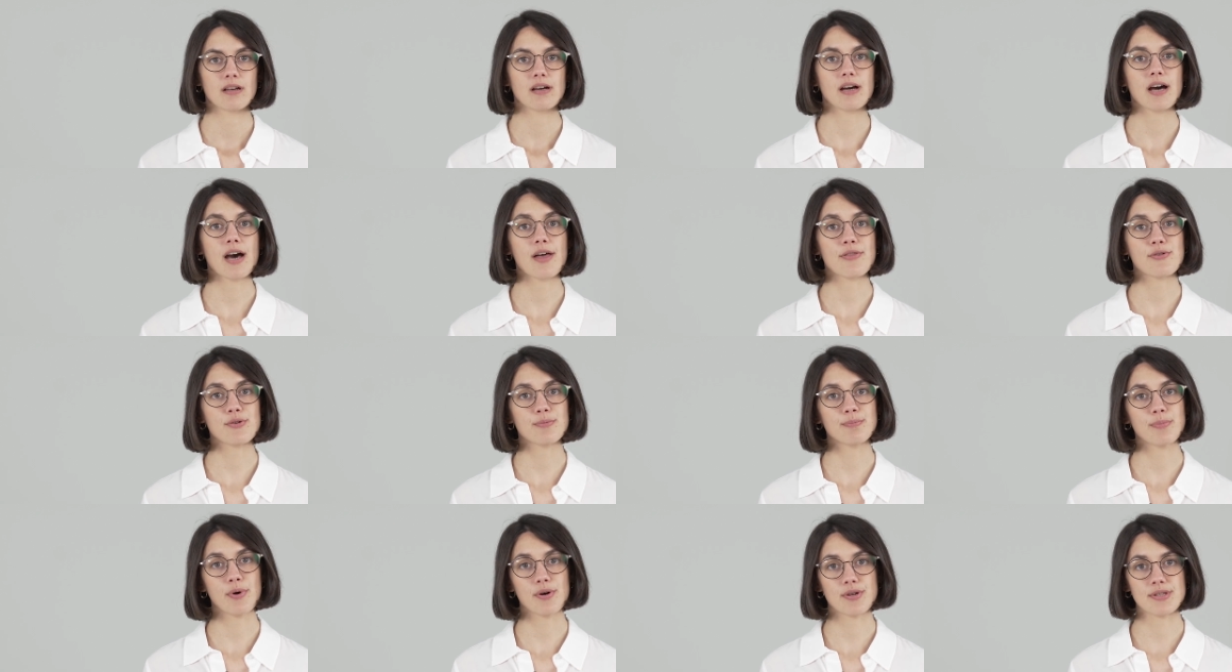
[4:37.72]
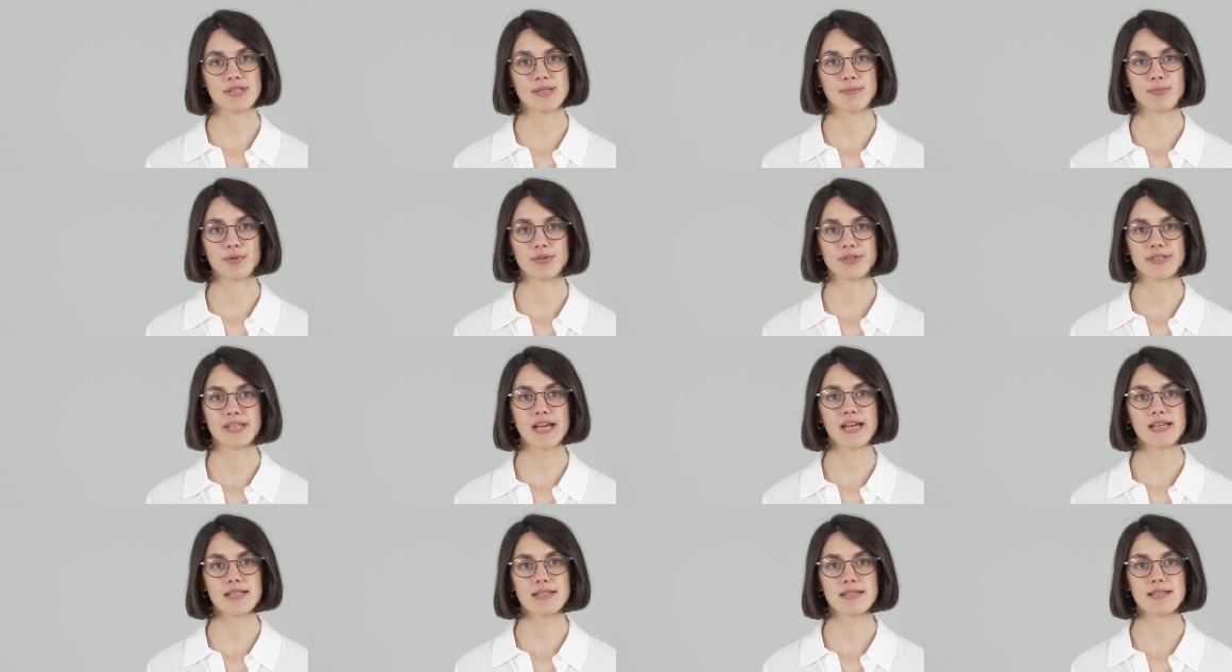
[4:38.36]
Other possible
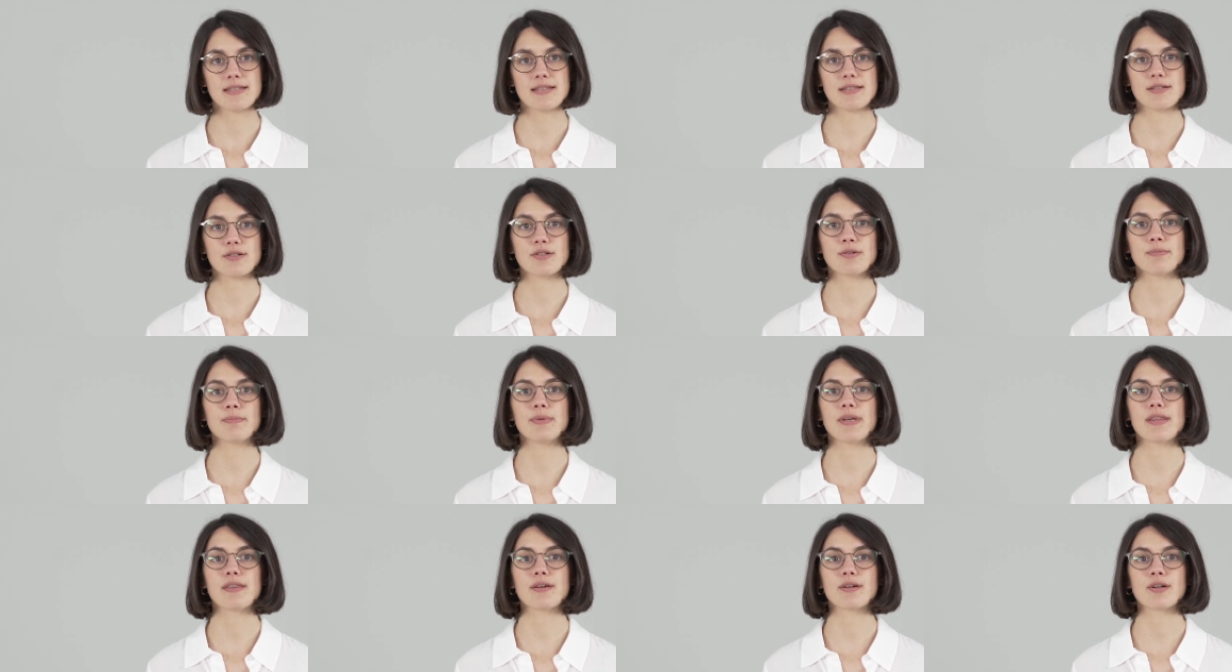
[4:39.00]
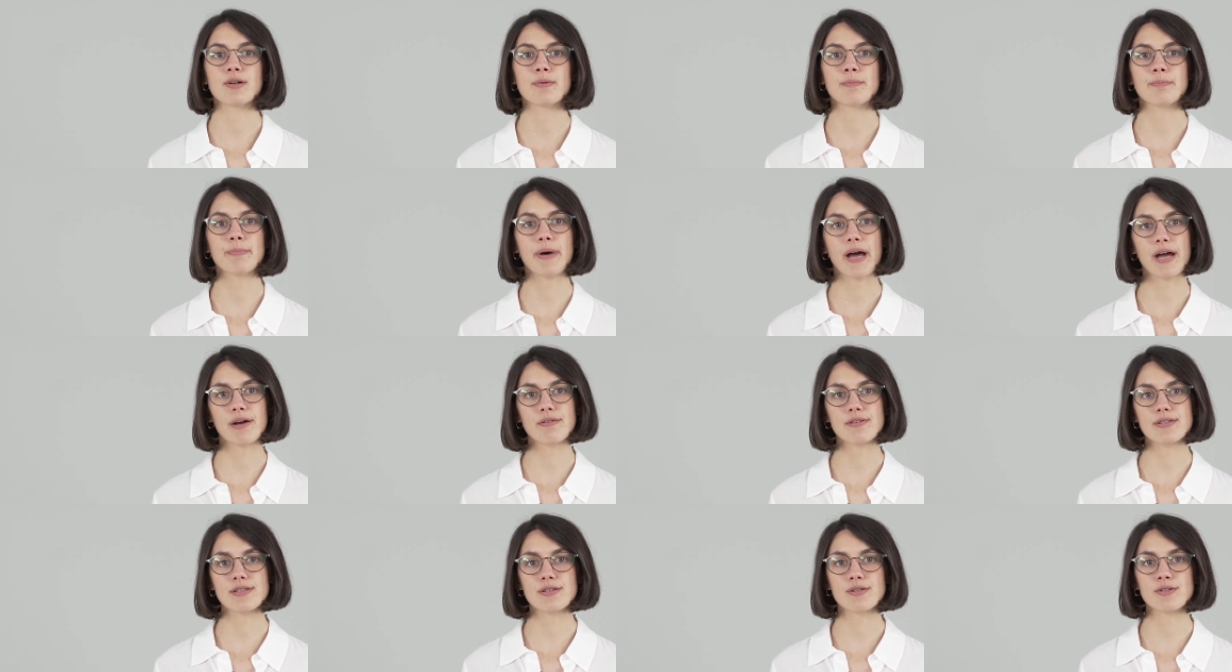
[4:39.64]
tests could be the
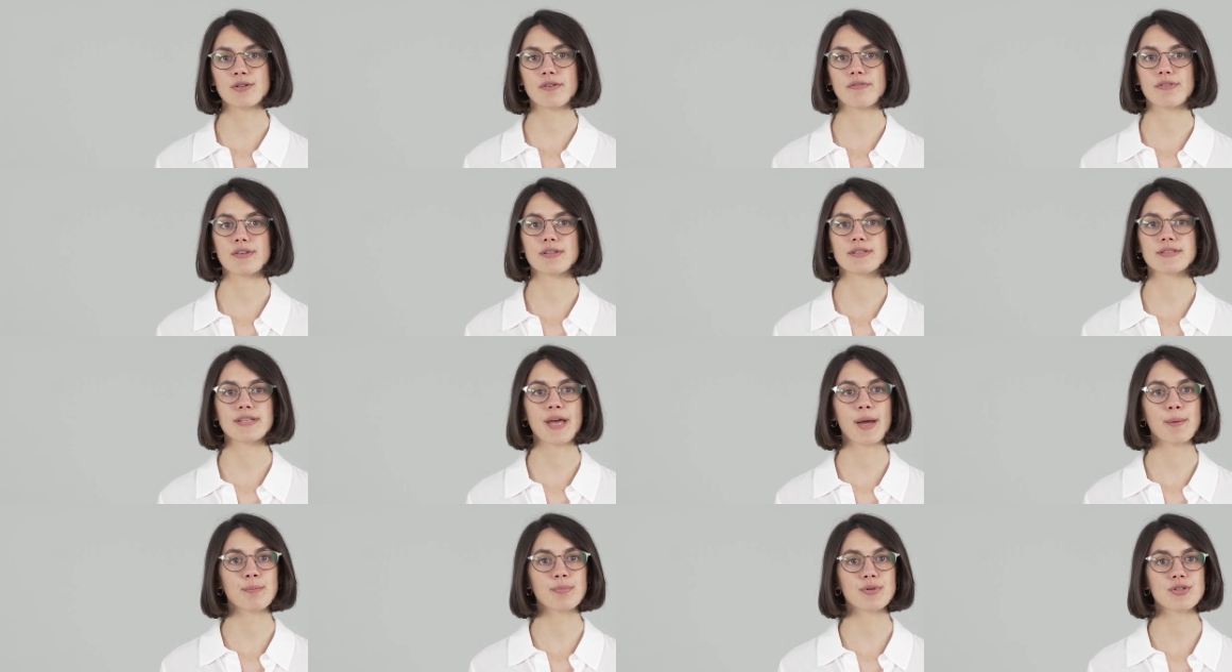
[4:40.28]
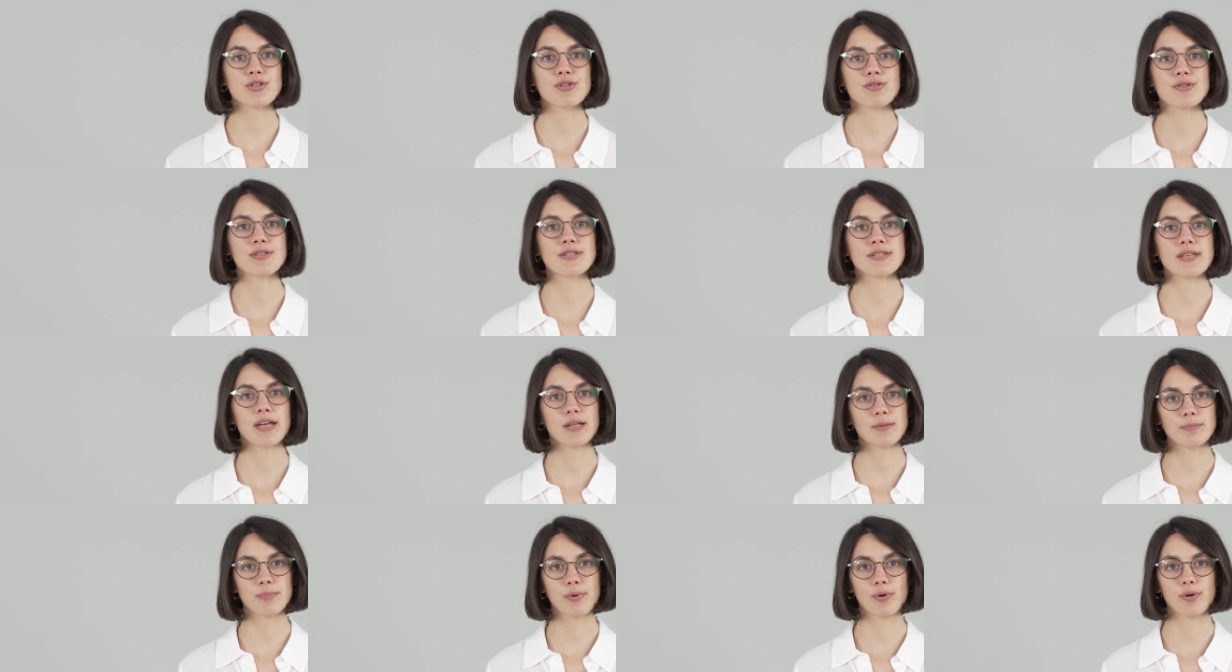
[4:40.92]
comparison of the temperature
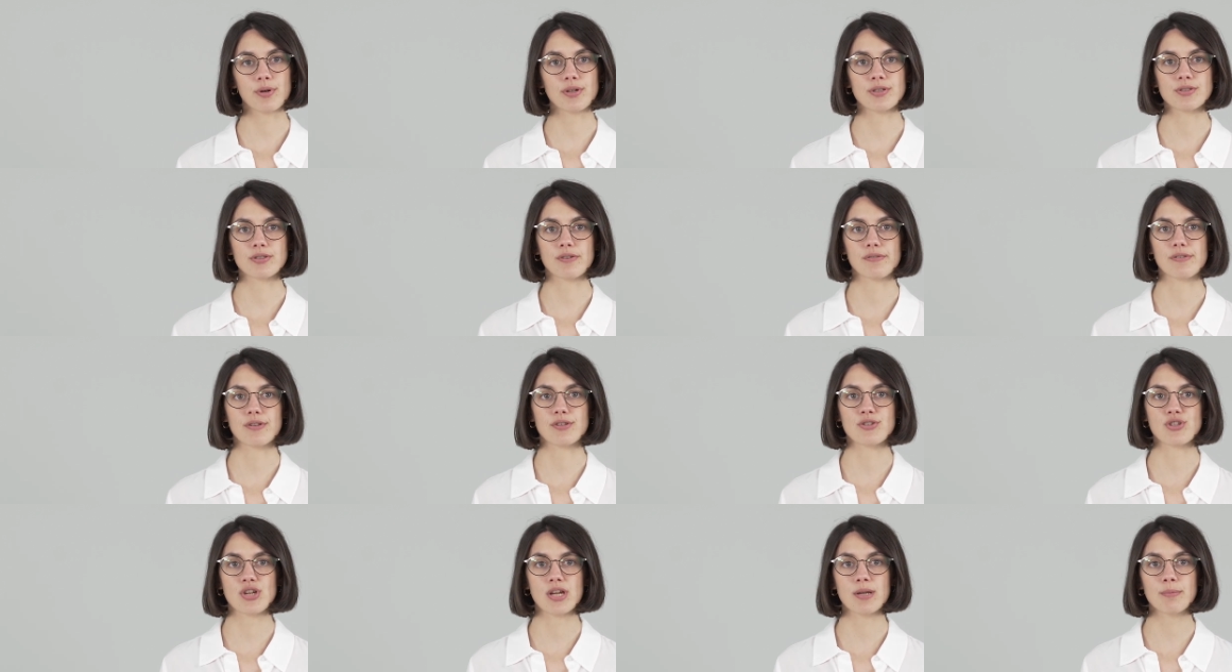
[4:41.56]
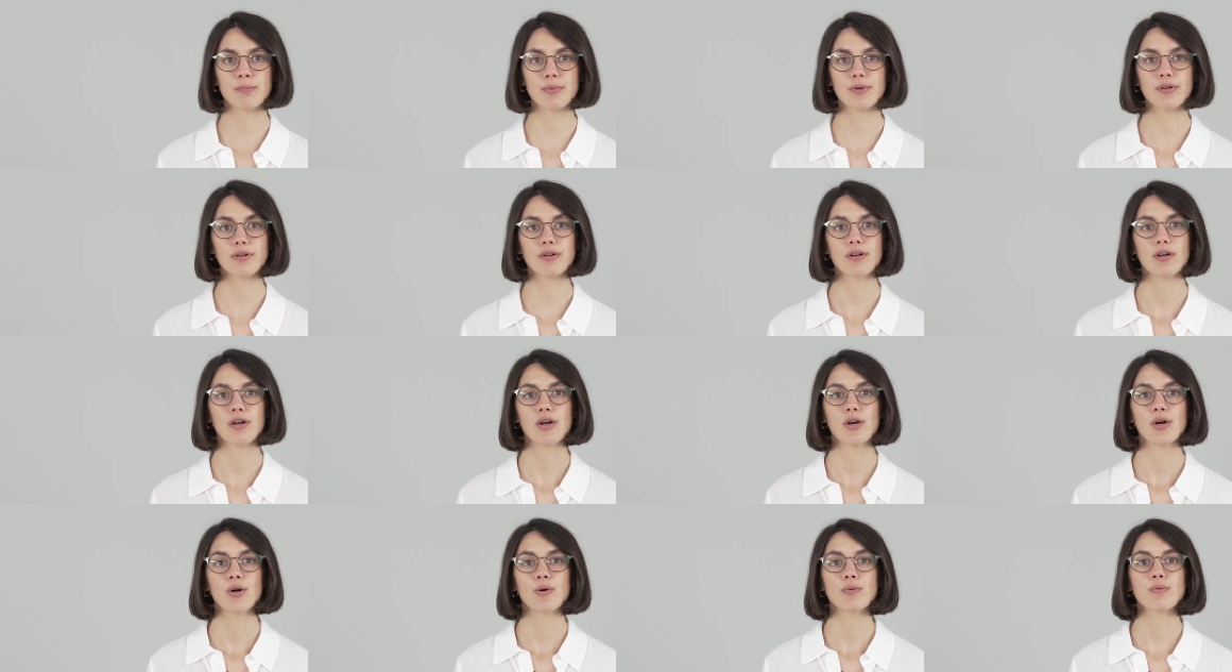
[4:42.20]
set point of the chamber
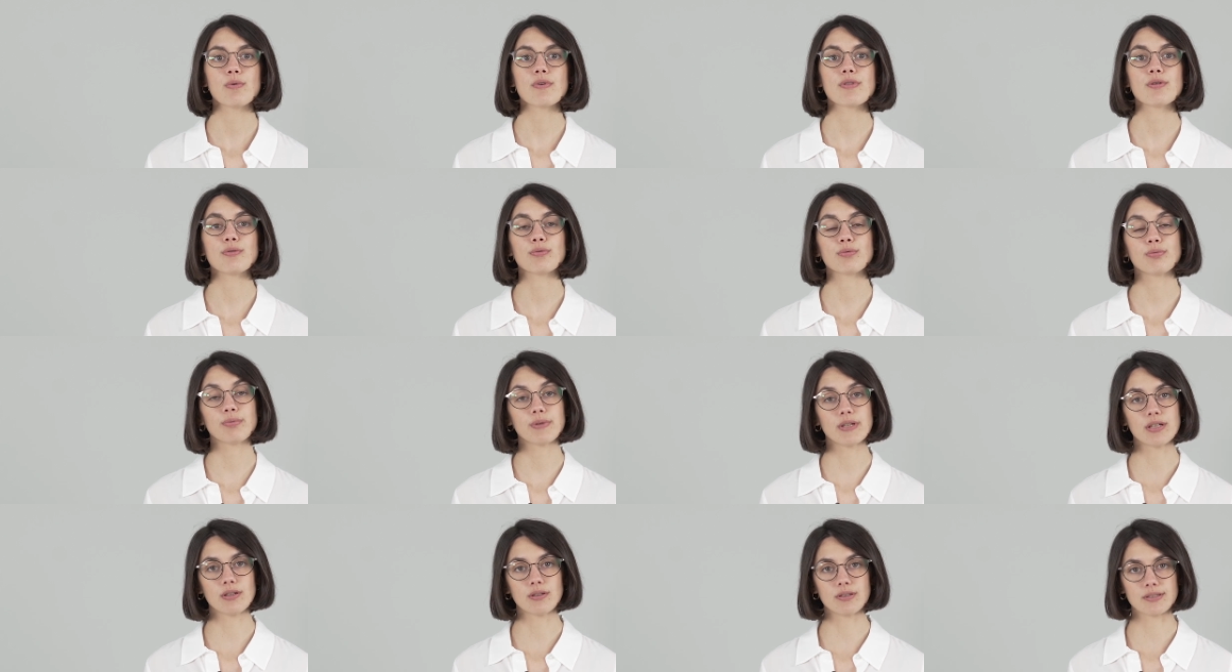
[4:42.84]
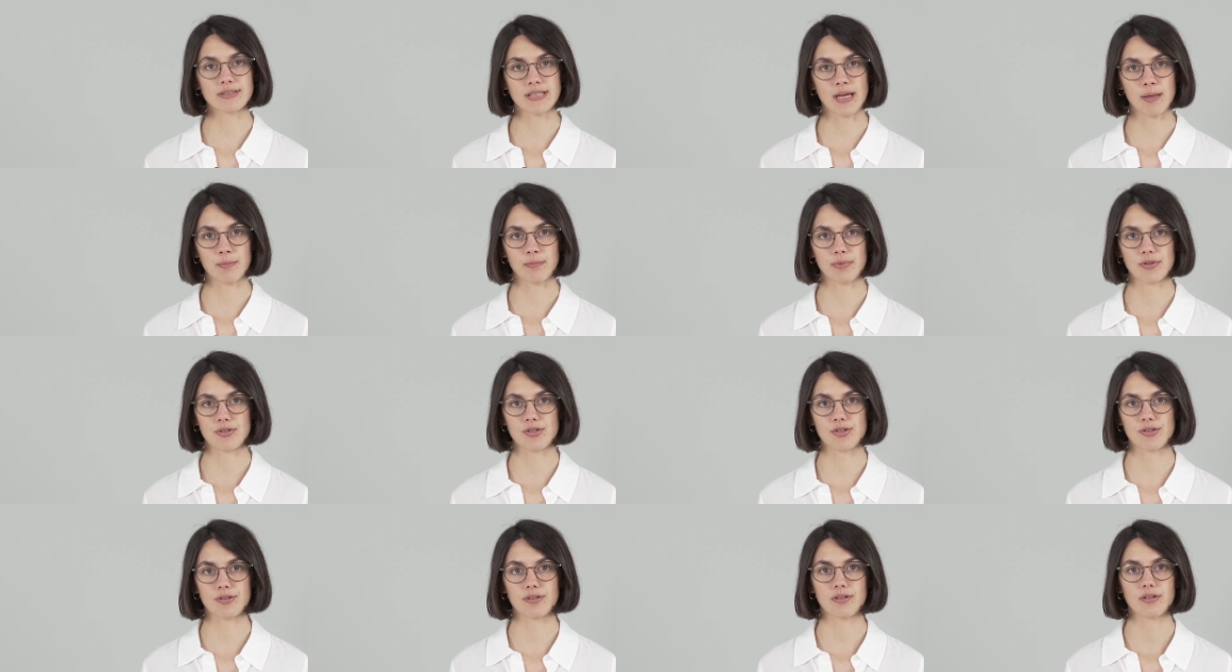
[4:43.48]
with the real
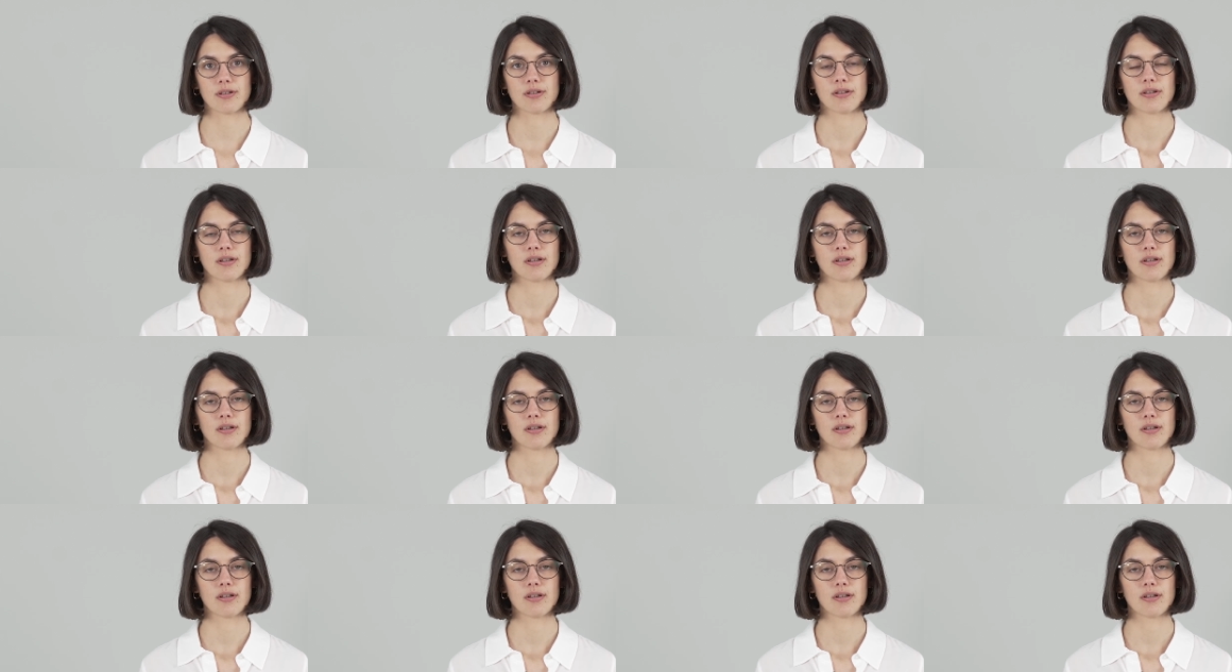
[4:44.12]
temperature.